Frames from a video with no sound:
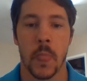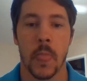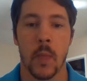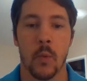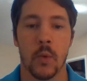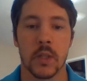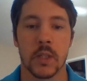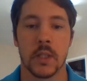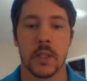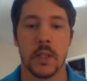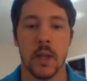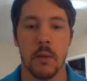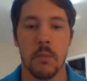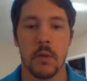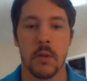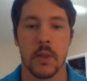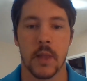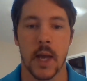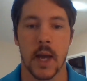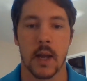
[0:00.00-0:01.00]
was
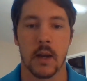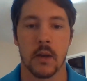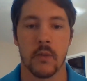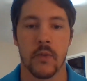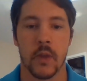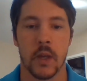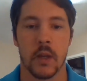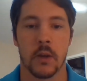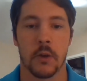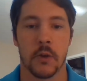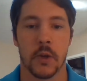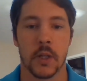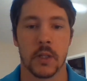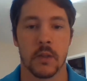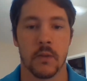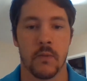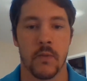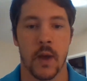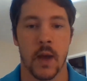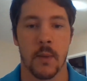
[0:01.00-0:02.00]
double that of the increase
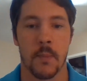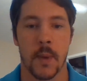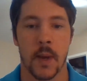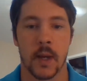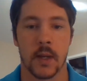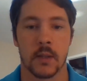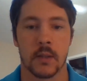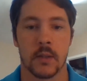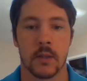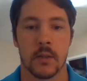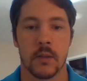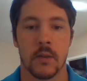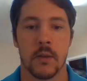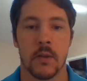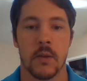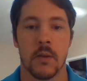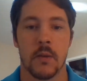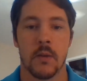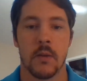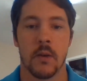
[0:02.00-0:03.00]
in fat mass
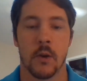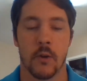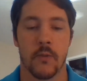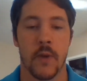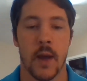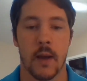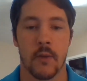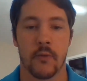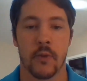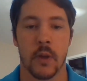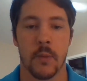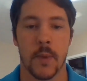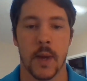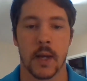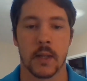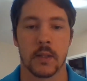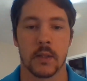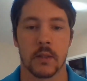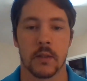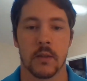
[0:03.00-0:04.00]
or fat-free
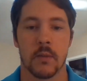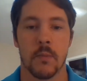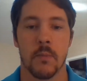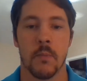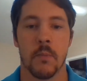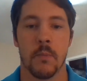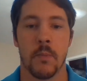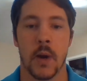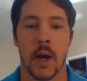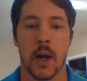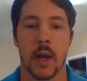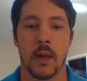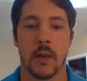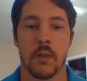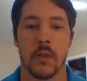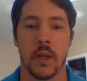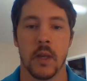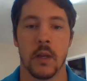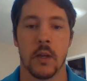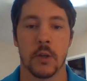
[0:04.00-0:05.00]
mass by
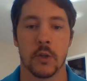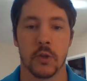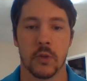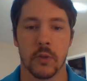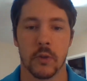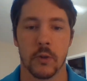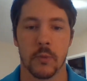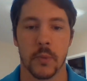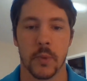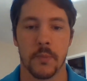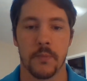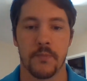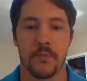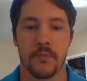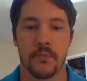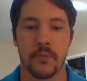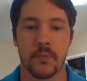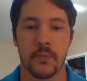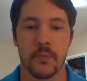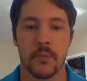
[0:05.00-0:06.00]
the control group.
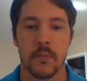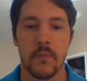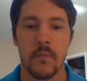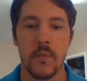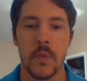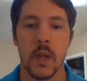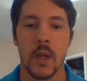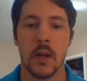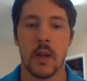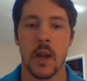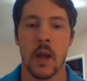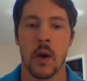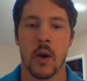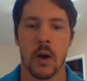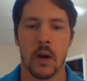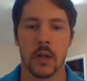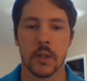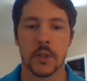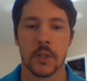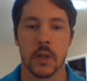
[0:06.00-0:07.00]
Now,
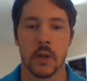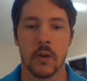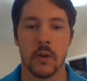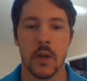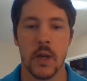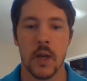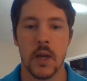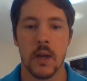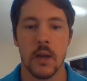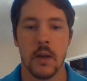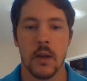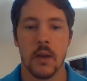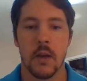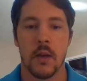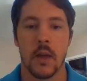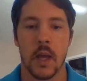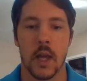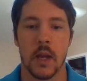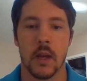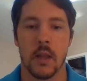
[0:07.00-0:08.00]
also
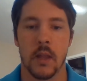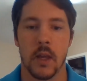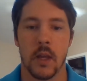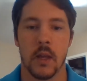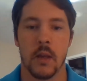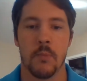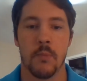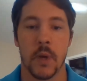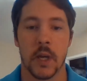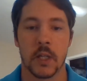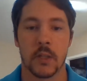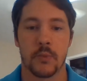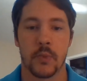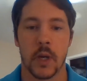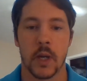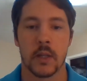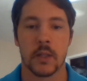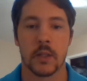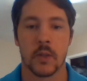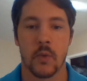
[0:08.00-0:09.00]
in the bench
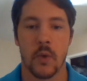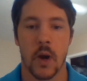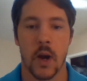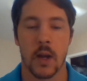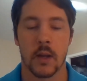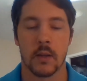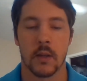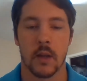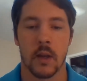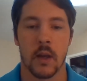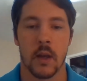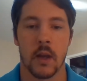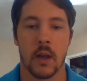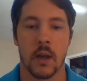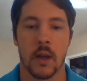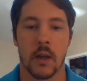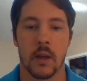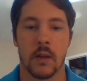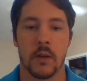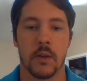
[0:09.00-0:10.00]
press, squat,
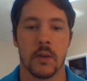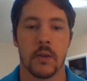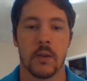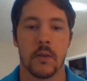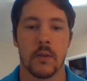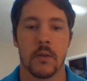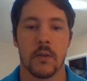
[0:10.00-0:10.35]
and